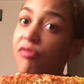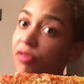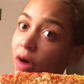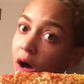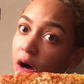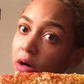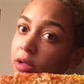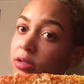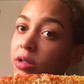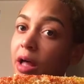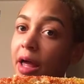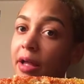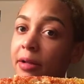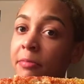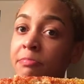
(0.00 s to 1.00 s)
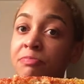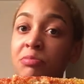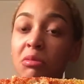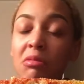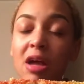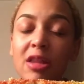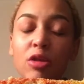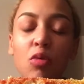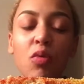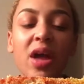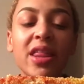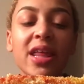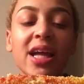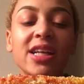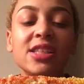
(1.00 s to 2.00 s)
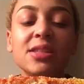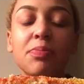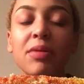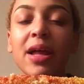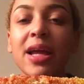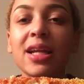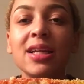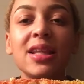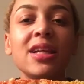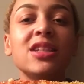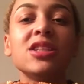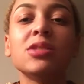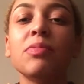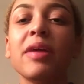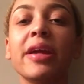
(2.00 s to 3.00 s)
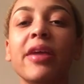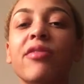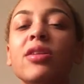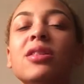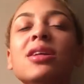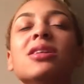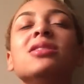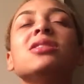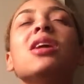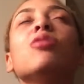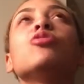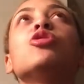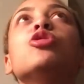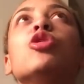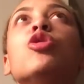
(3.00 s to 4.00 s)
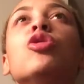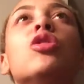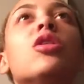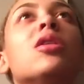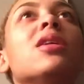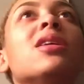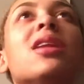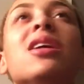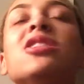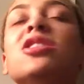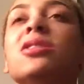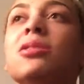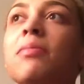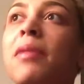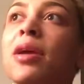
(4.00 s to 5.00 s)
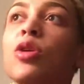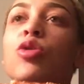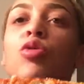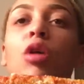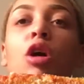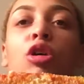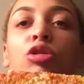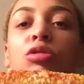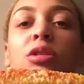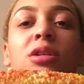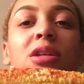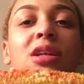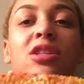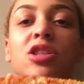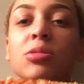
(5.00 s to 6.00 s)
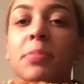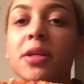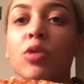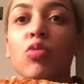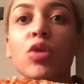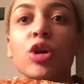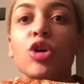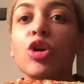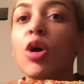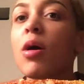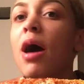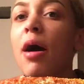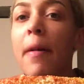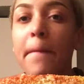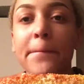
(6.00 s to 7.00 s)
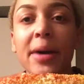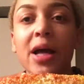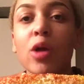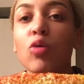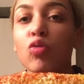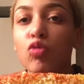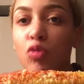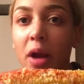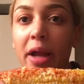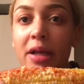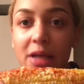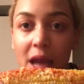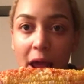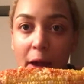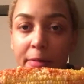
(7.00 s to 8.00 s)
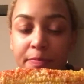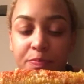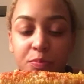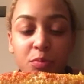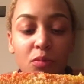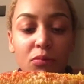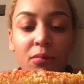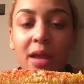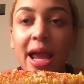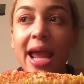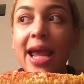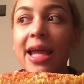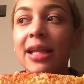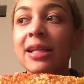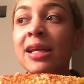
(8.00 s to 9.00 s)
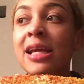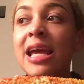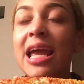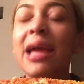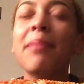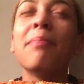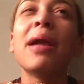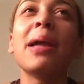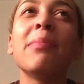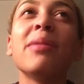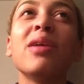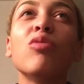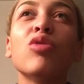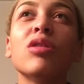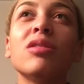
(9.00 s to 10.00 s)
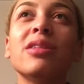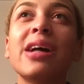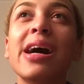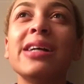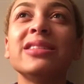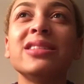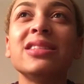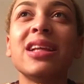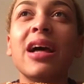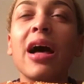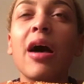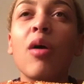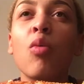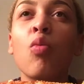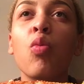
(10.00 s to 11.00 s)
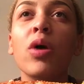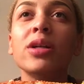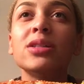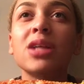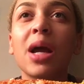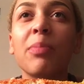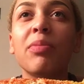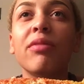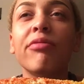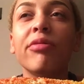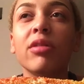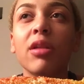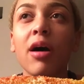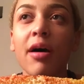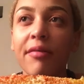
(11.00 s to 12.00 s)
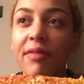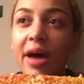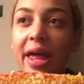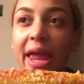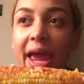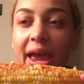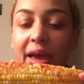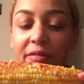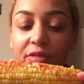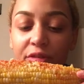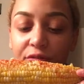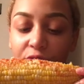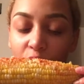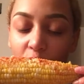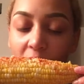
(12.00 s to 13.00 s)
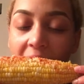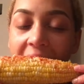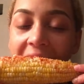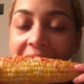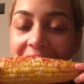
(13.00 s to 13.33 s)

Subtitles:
pho, like, and the way they explain it, they just make everything sound so good, and they just make you hungry, and they just make you want to go out and buy it right now. And it made me realize what type of love I had for food.